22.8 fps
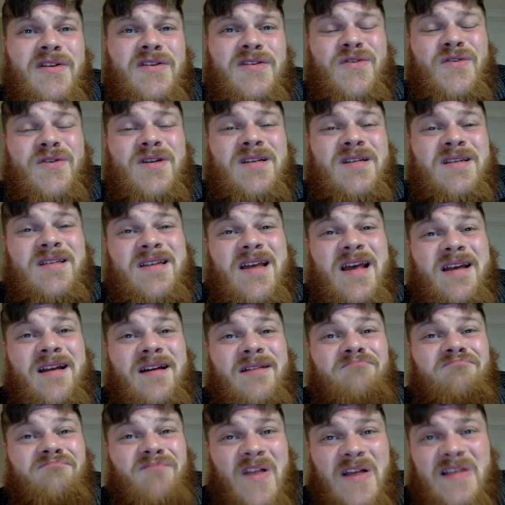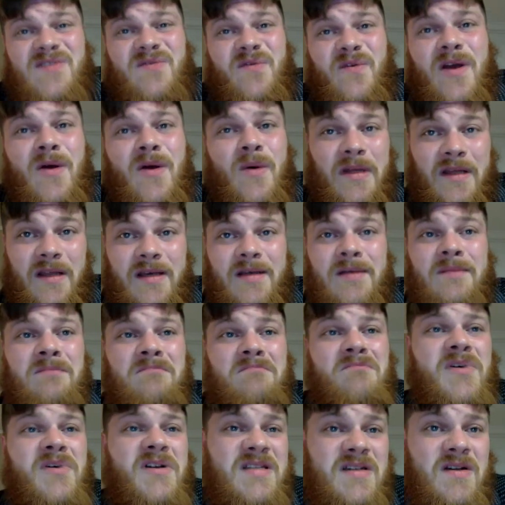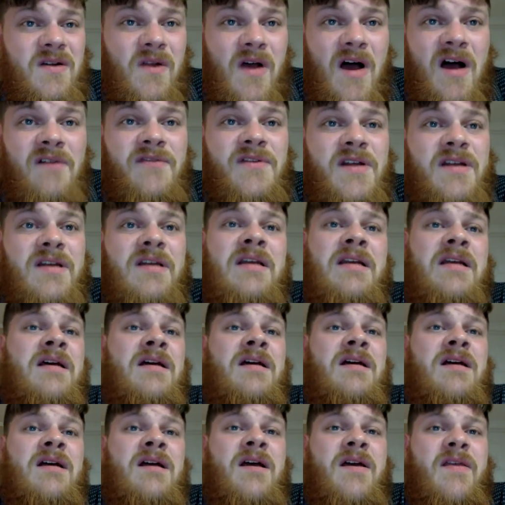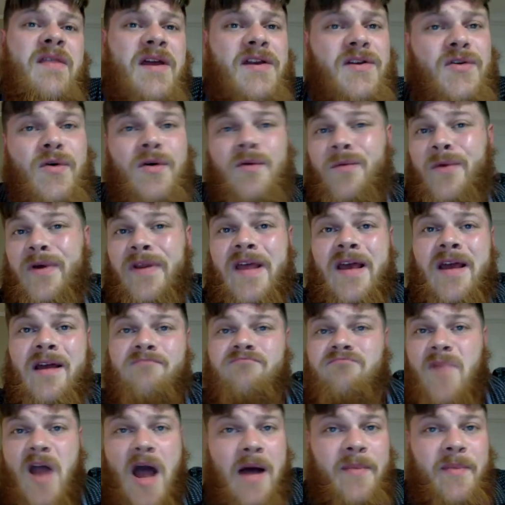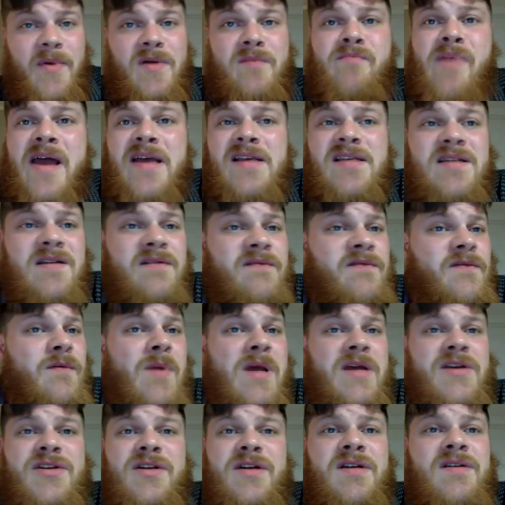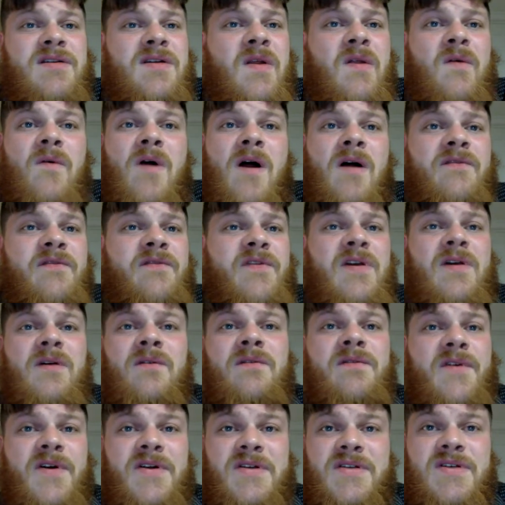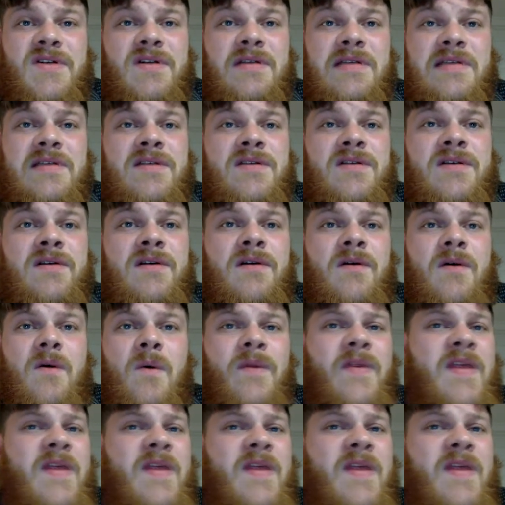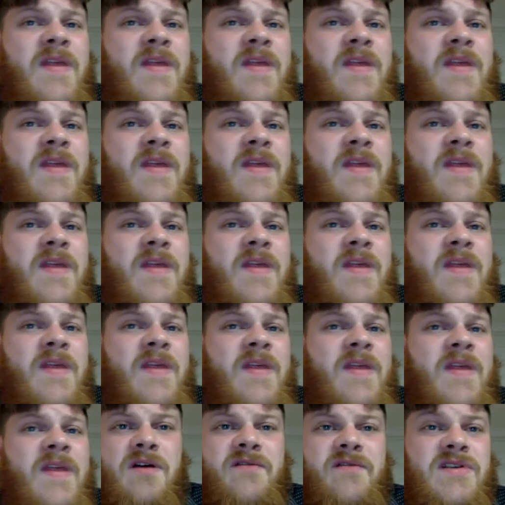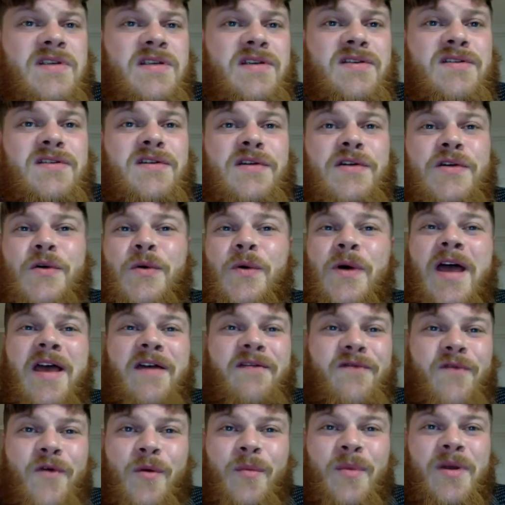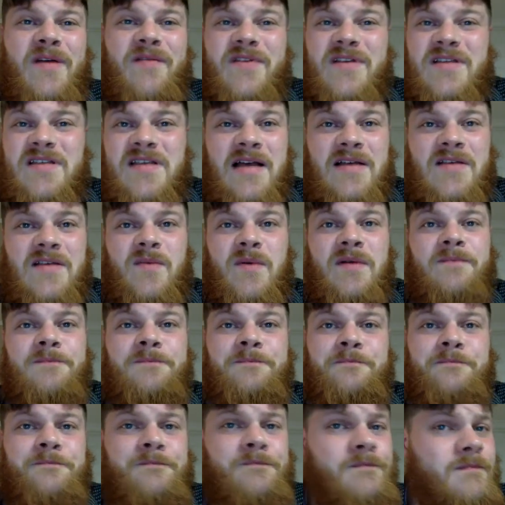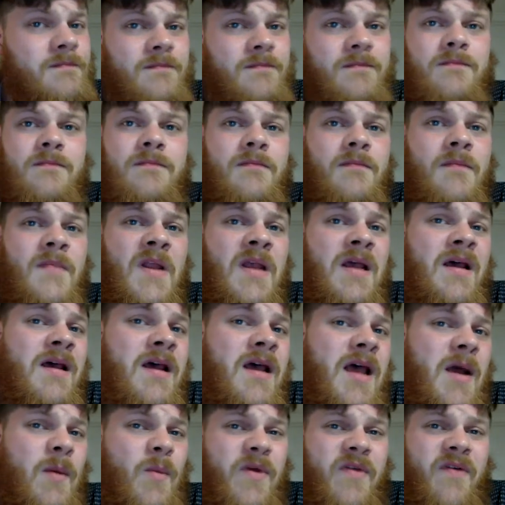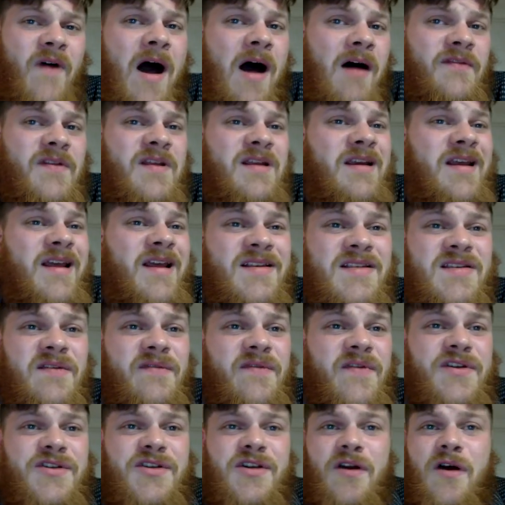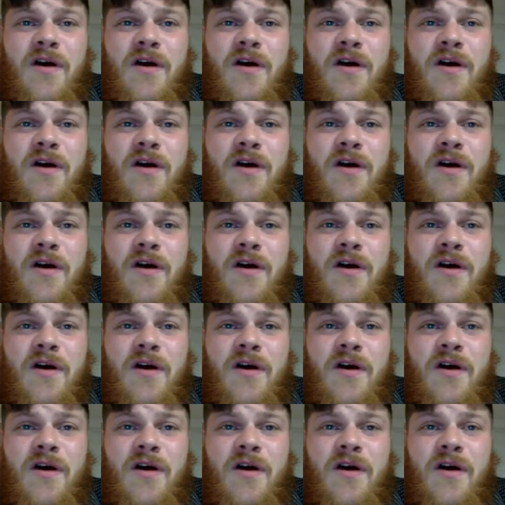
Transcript: students' data less frequently, but still often. They do it when they copy and paste information into the wrong field, for instance, or when they sign up for freemium services to do a formative assessment. And with often insufficient